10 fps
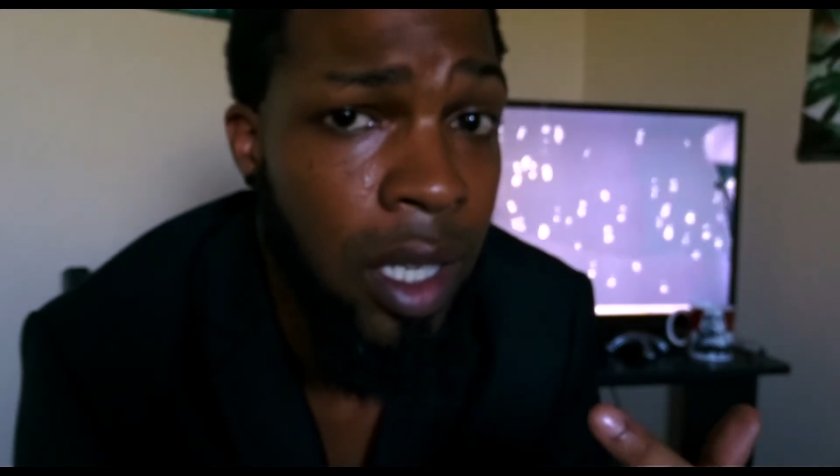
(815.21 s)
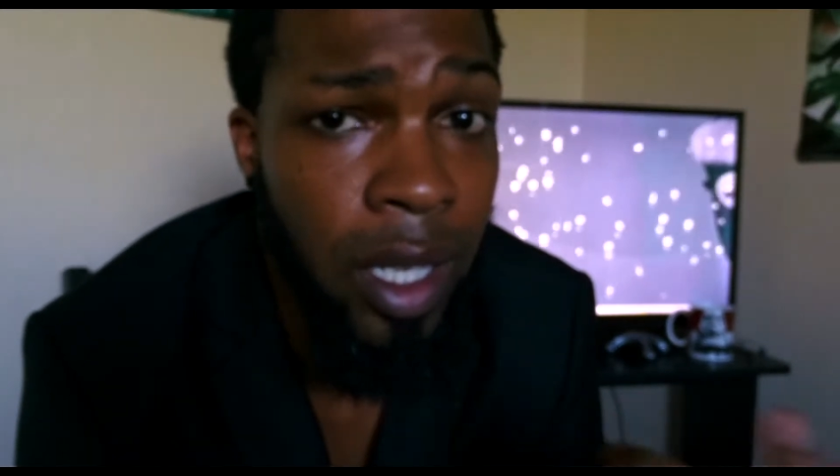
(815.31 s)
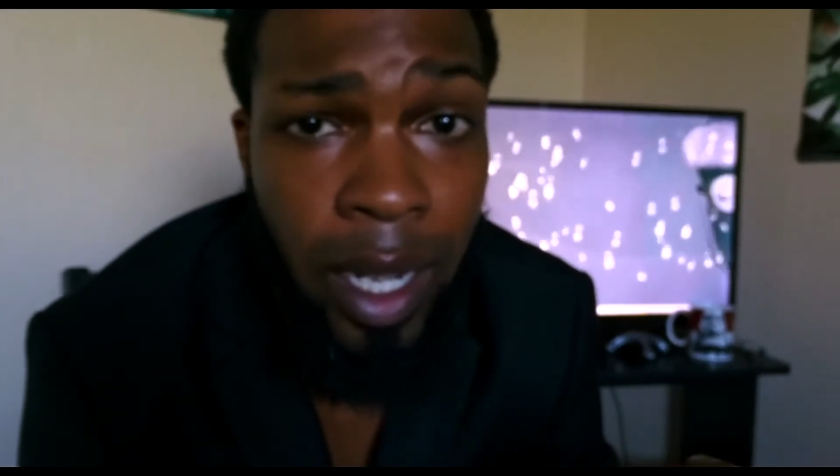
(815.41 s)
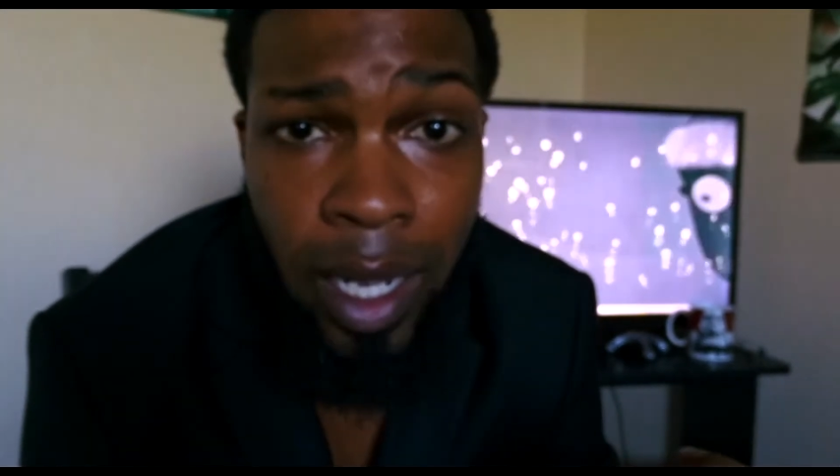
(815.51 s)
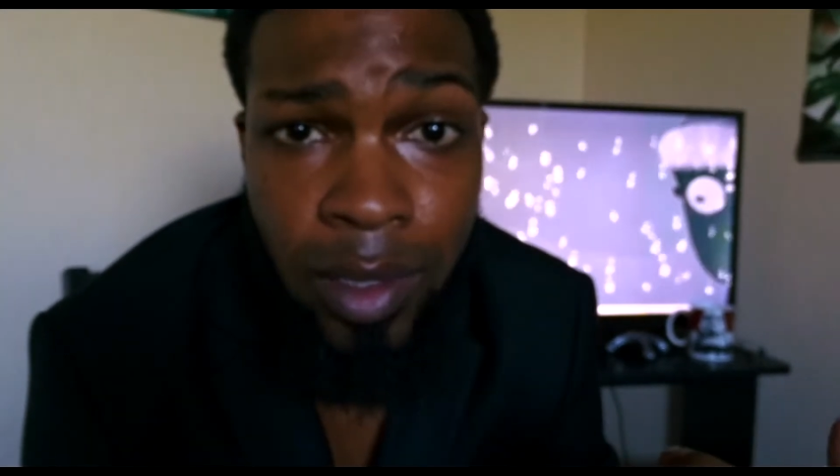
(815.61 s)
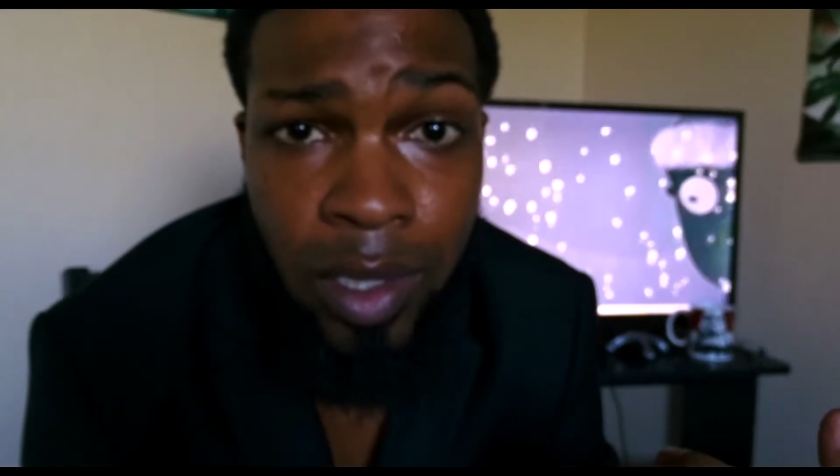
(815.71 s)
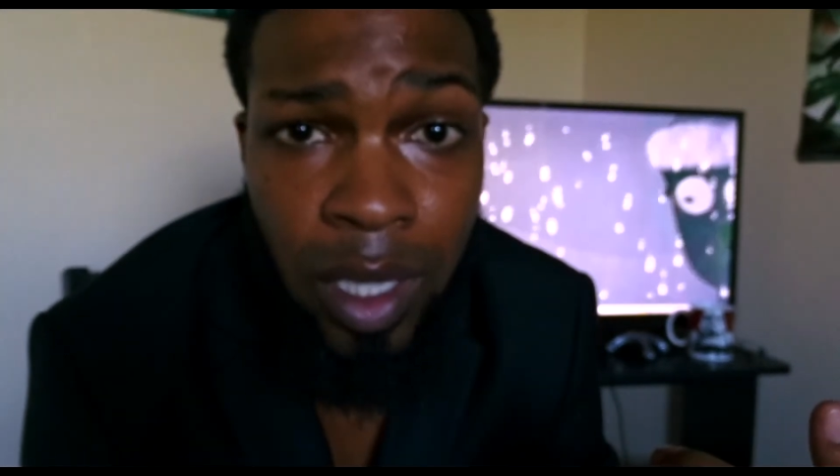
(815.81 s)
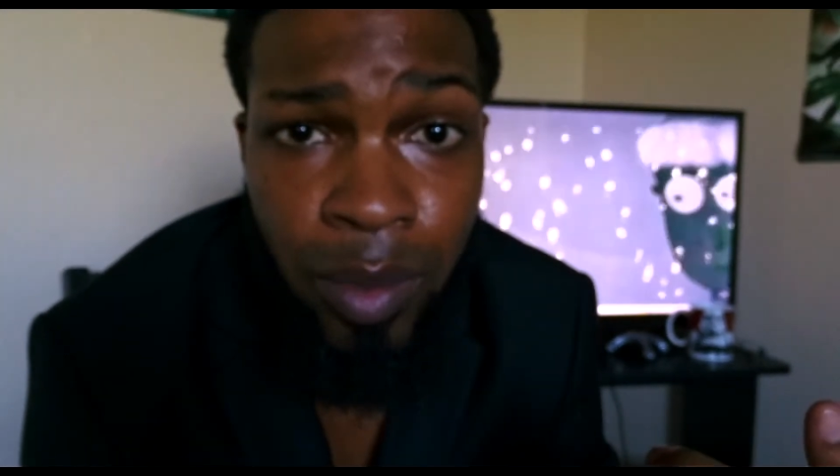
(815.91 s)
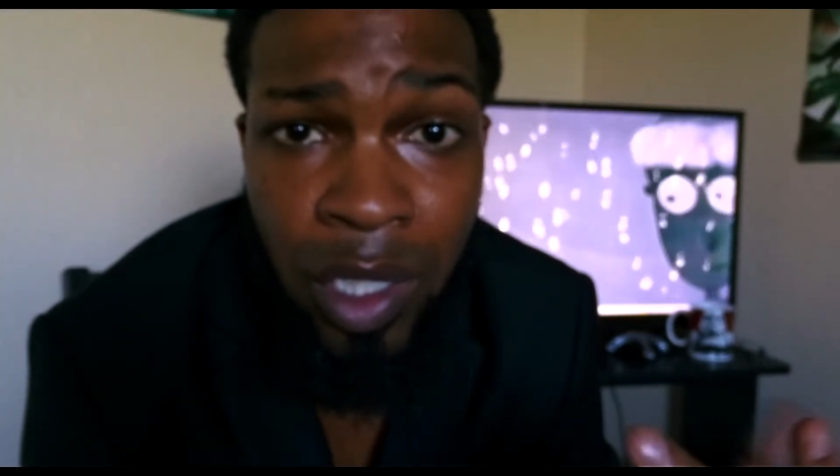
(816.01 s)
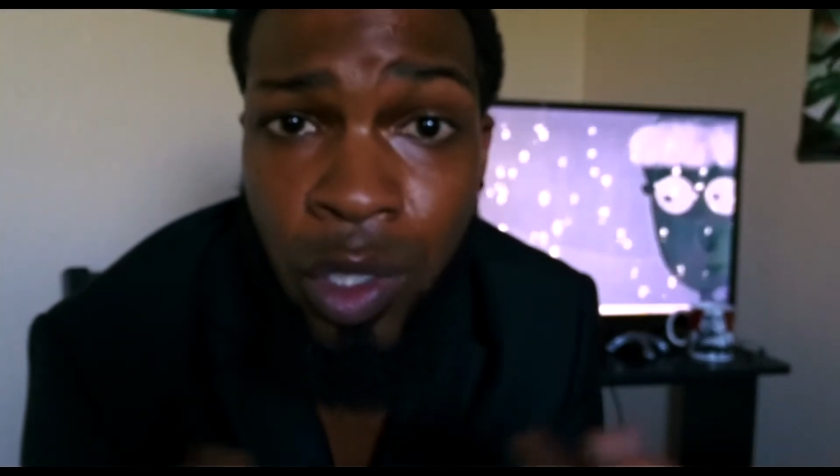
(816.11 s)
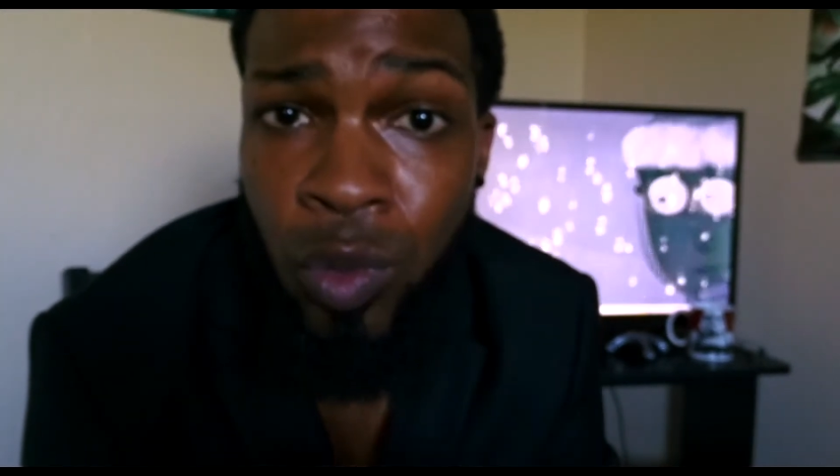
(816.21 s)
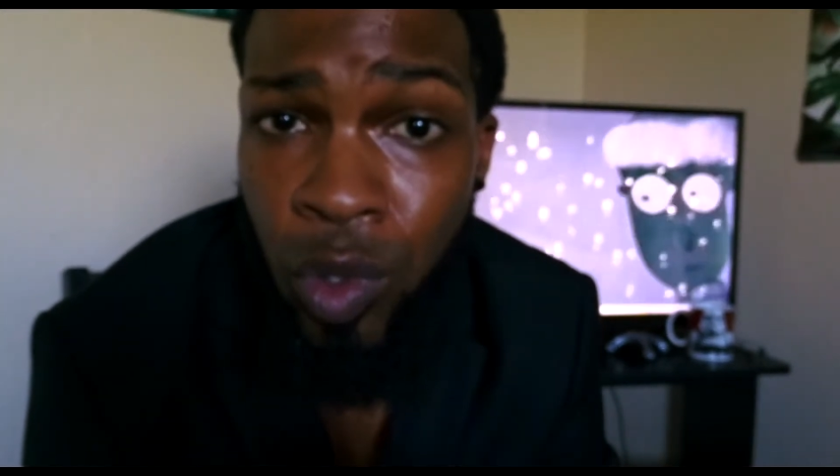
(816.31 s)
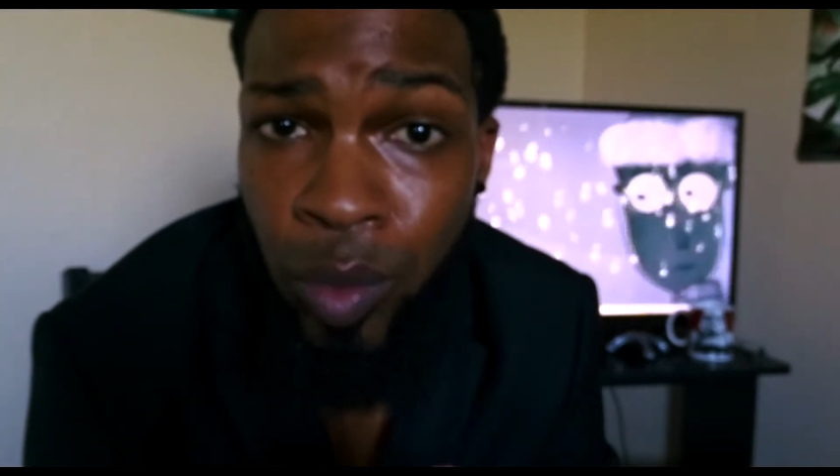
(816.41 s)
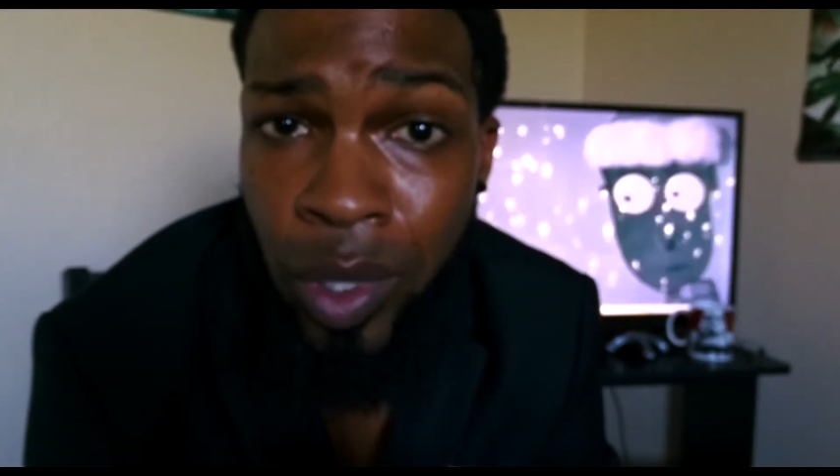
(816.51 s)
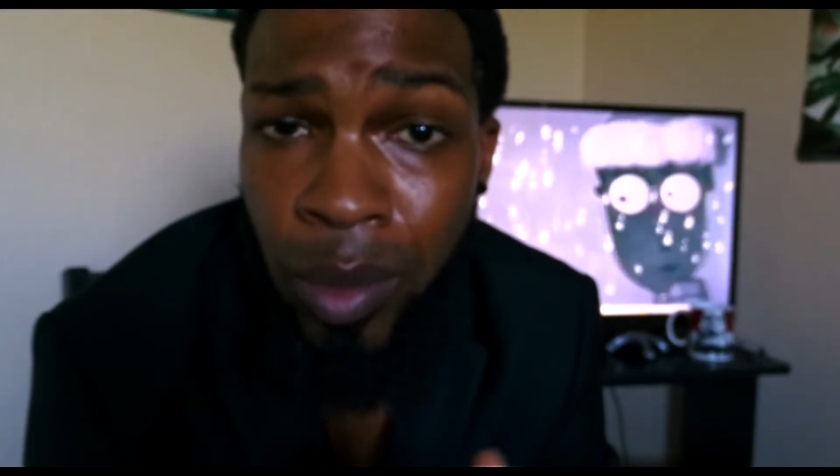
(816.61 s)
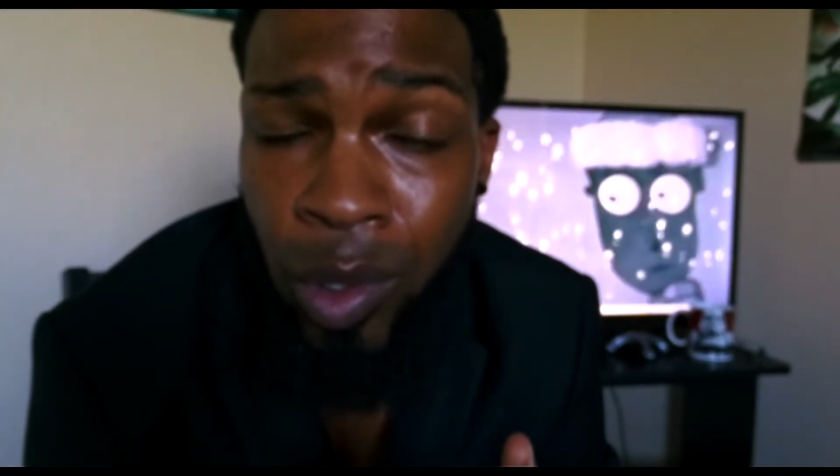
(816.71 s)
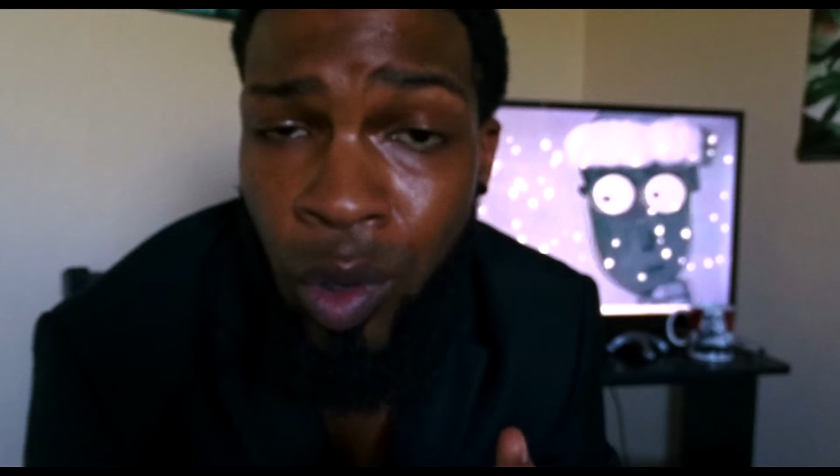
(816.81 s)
concept that you will be able to